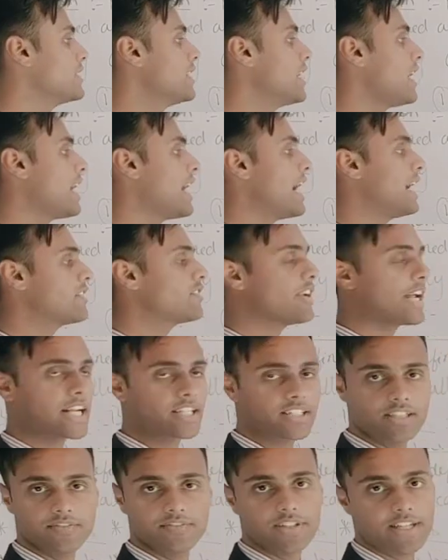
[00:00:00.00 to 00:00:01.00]
with the
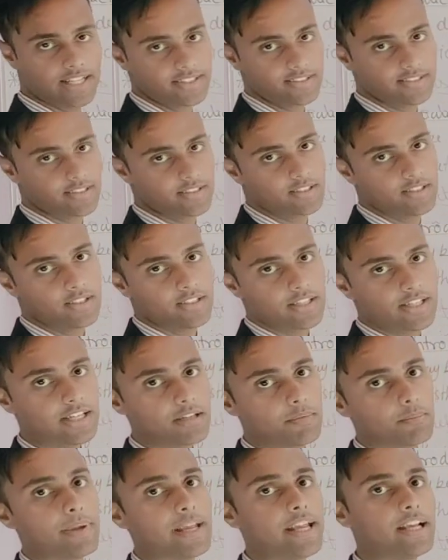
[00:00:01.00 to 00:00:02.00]
attractiveness.
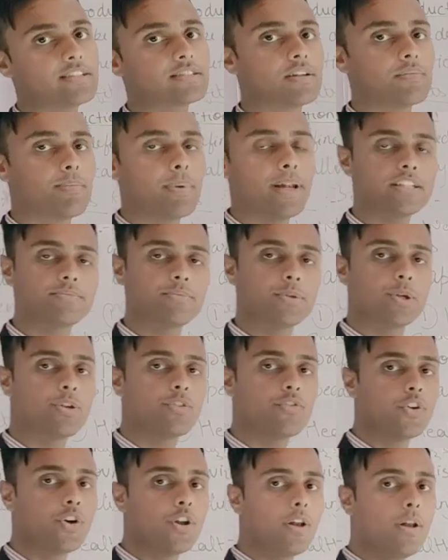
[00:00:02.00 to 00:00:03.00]
It makes a place
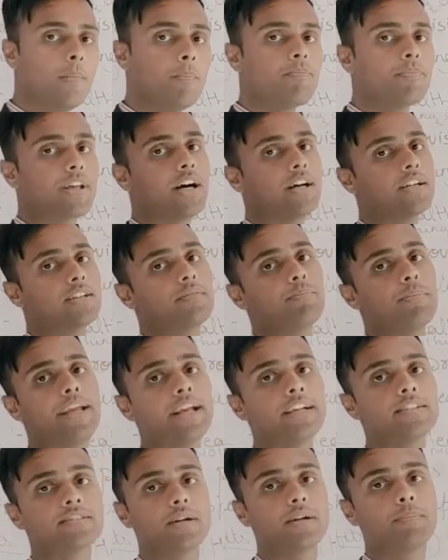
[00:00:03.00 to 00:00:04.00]
beautiful, it
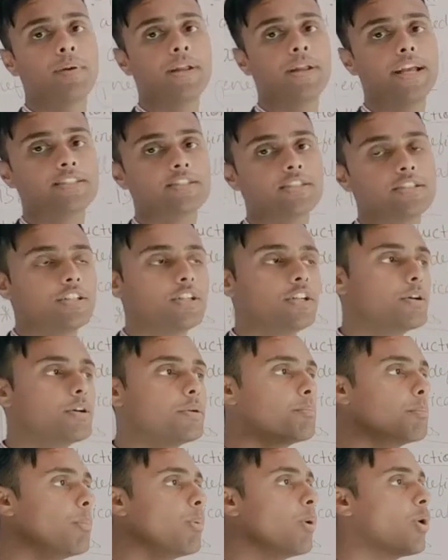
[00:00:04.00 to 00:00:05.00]
makes a
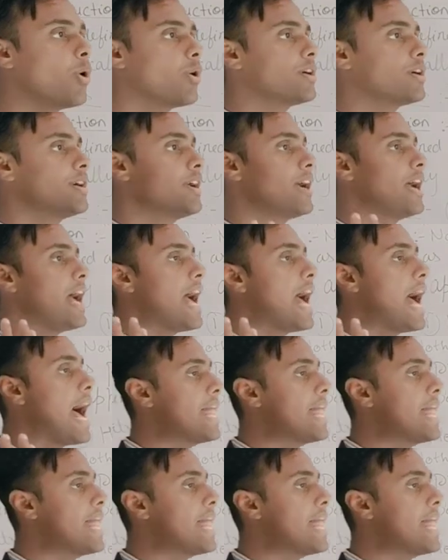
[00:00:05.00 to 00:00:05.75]
place more